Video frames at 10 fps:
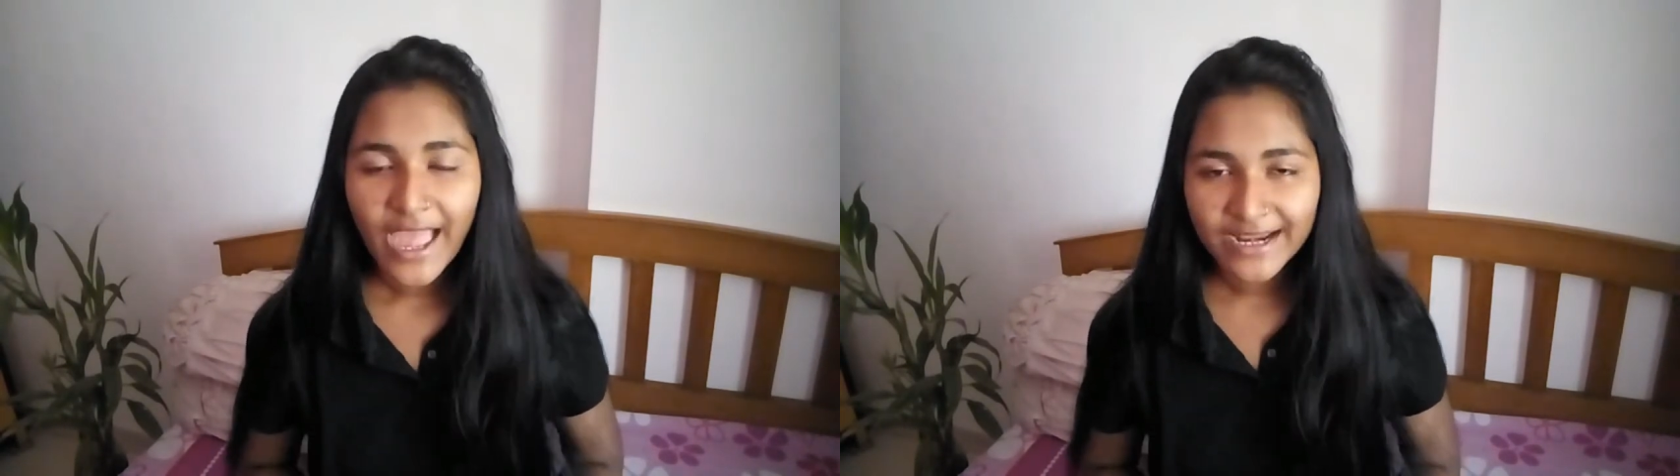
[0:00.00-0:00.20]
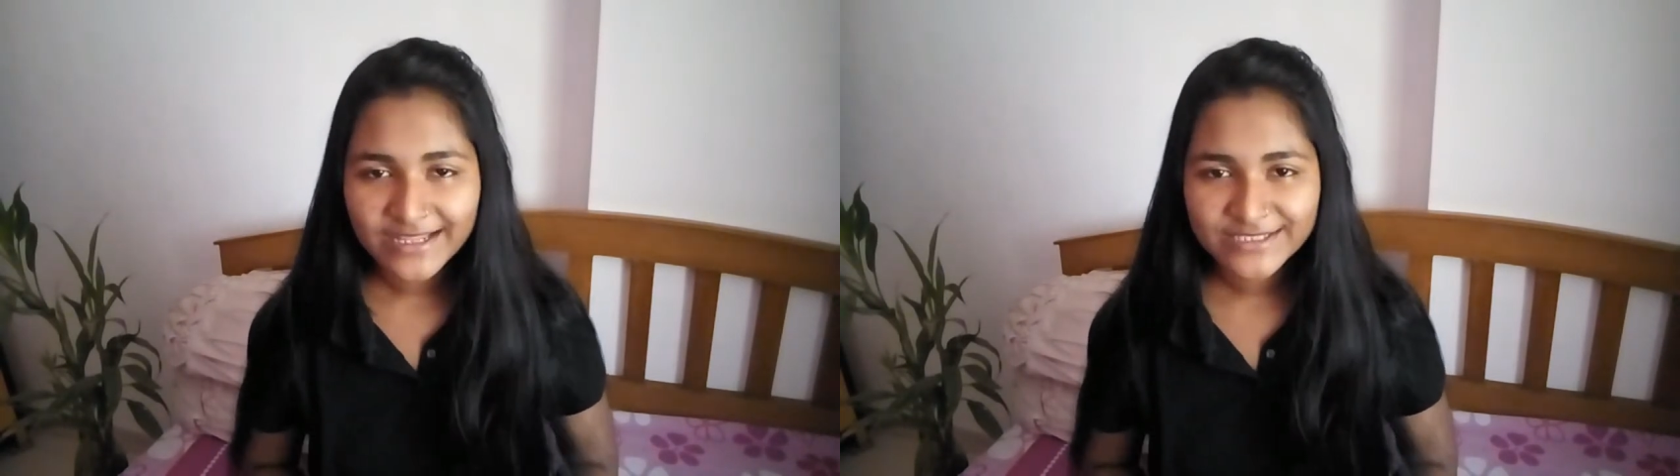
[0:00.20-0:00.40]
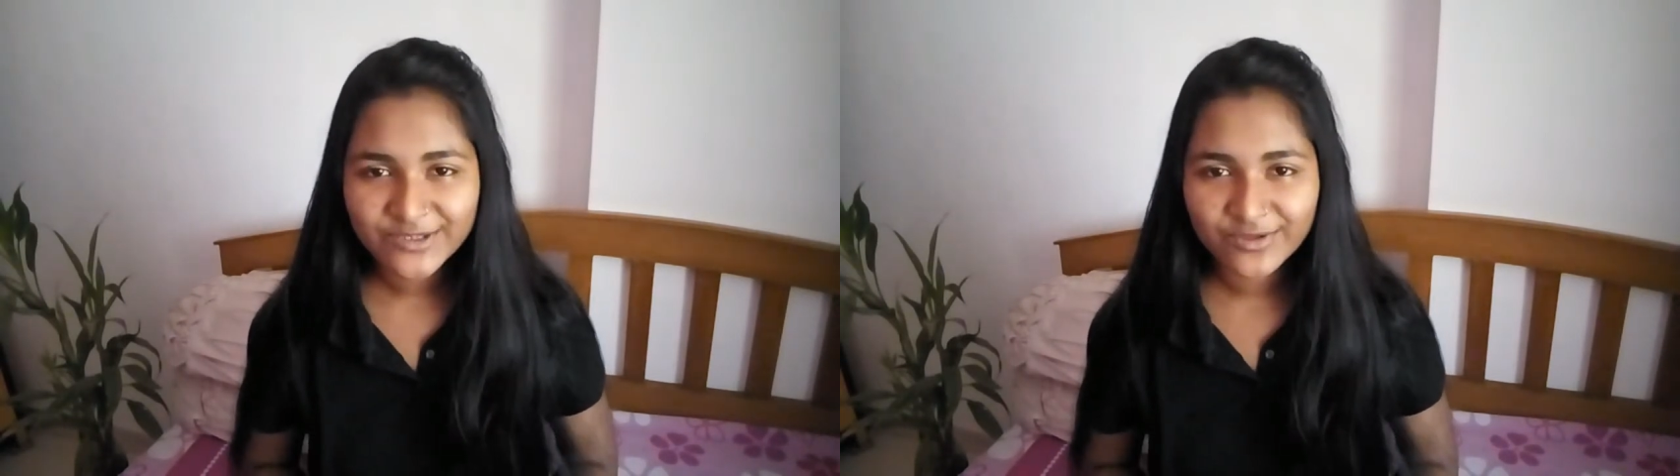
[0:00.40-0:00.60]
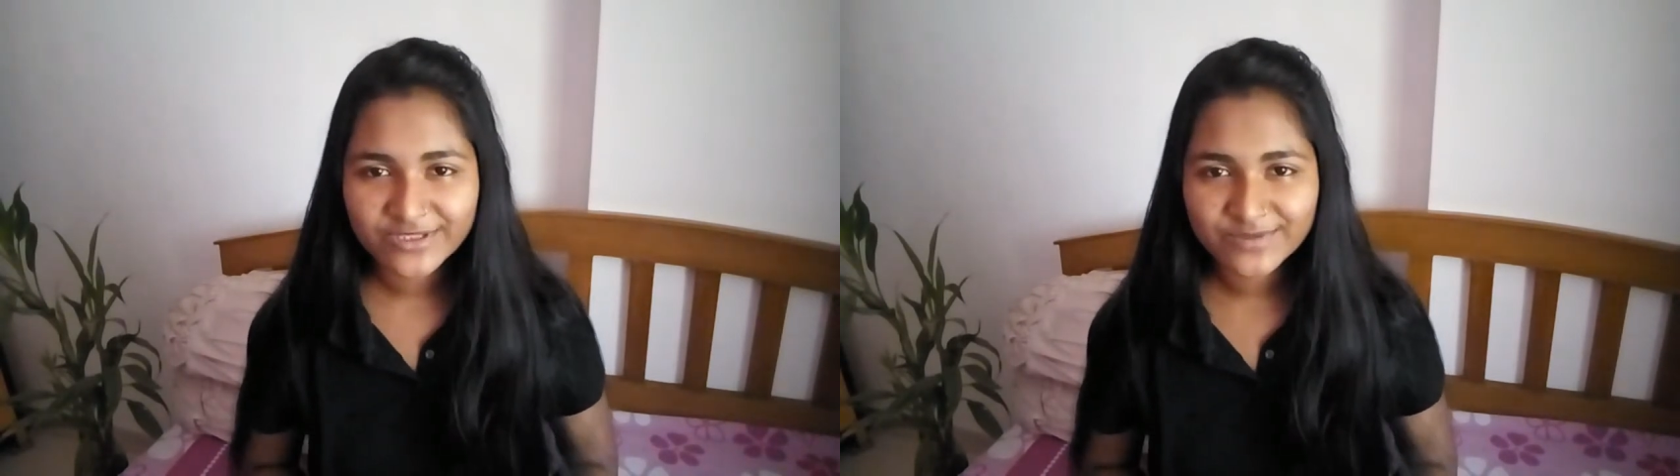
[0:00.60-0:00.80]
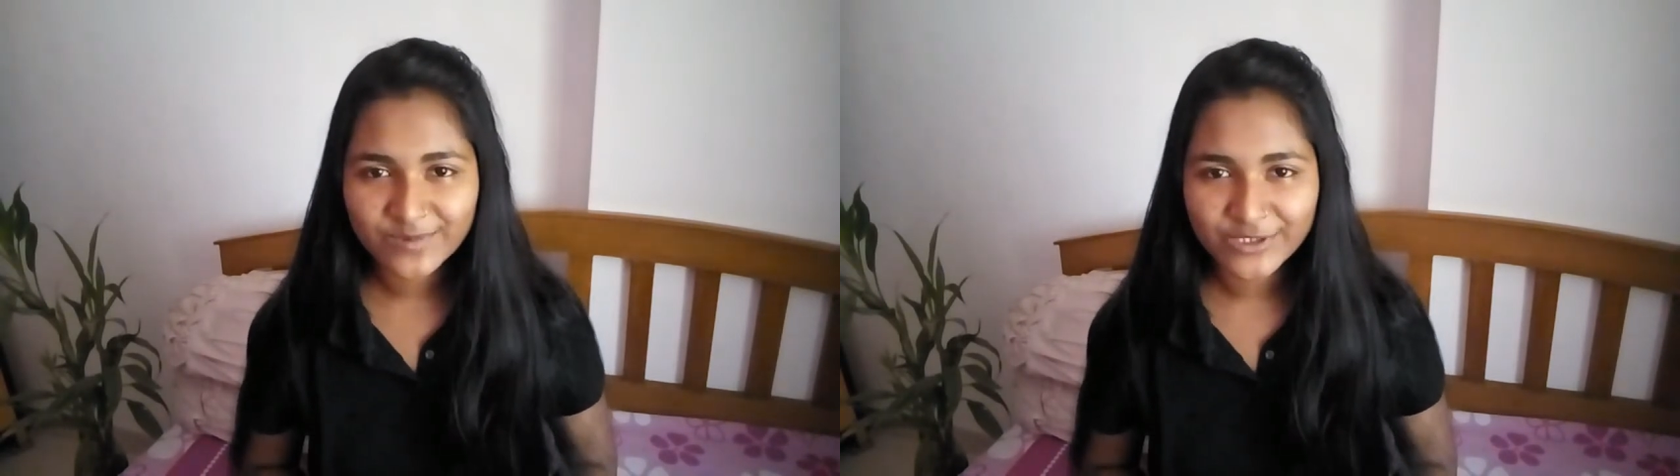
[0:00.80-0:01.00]
And I saw
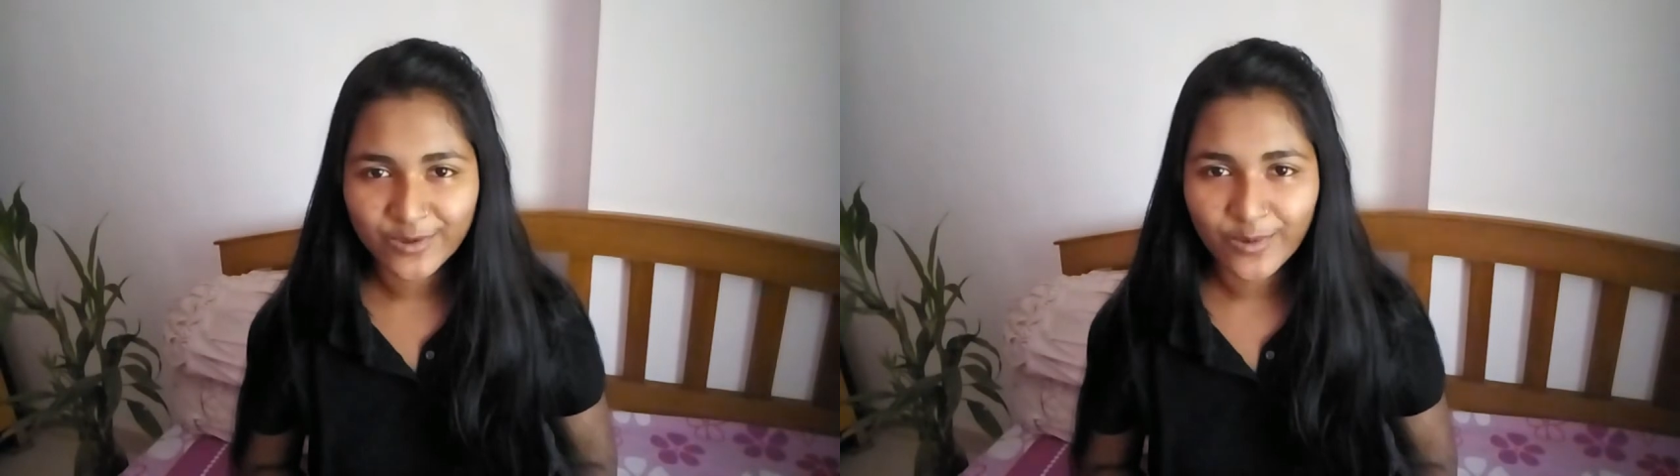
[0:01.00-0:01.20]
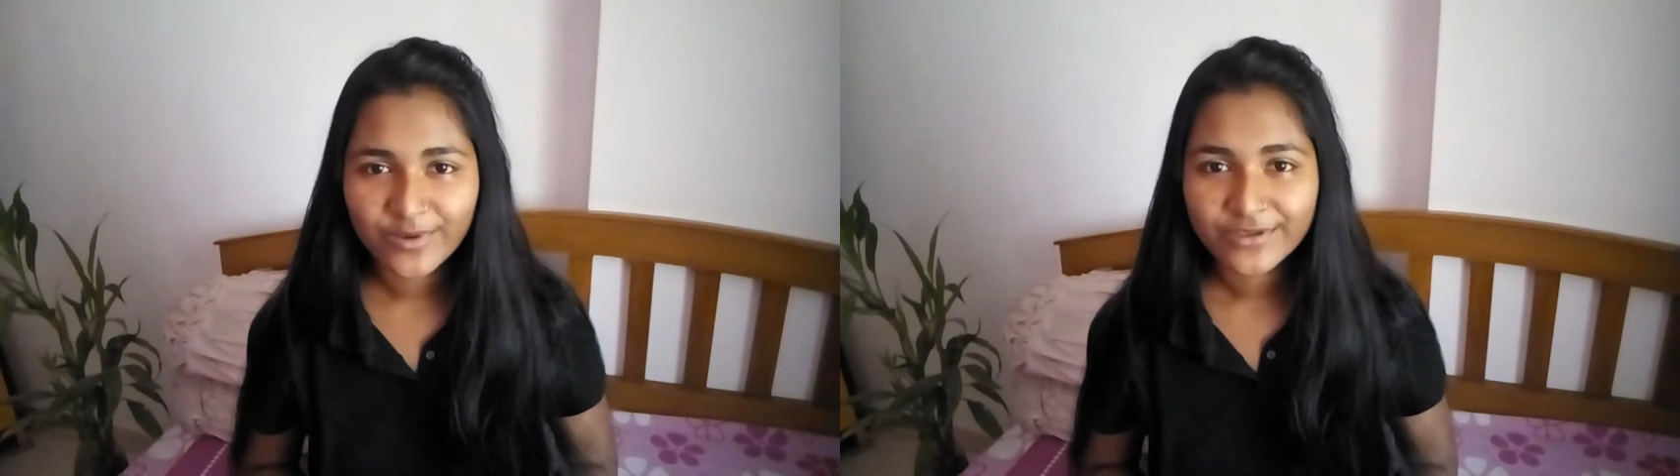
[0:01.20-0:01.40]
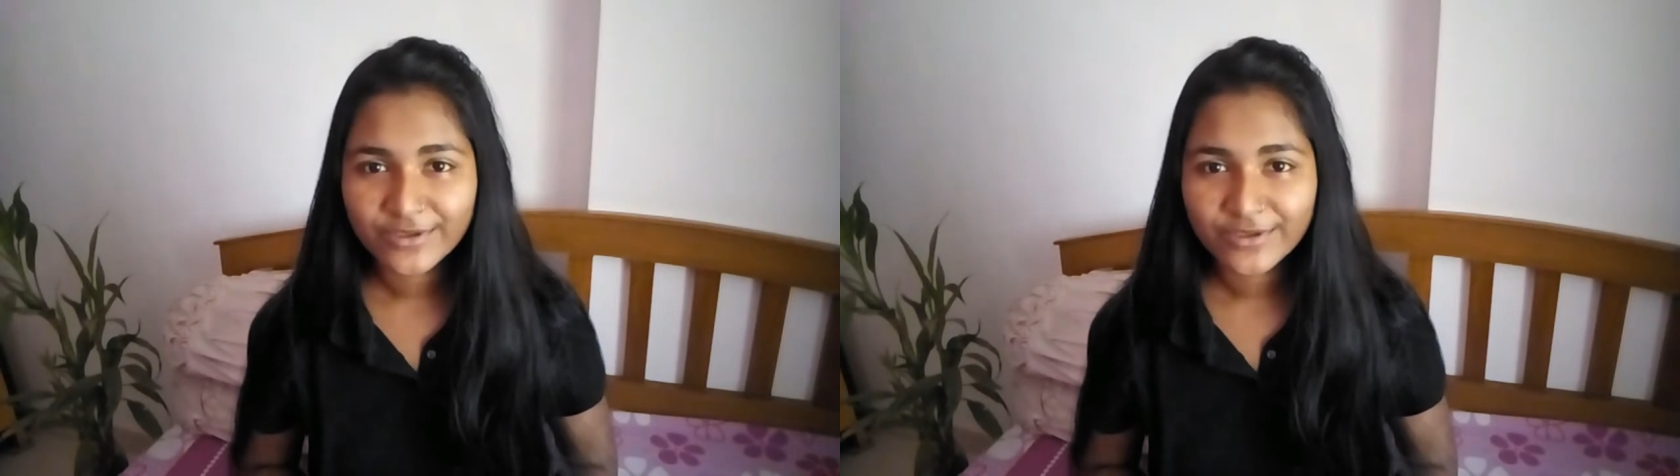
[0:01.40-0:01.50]
this video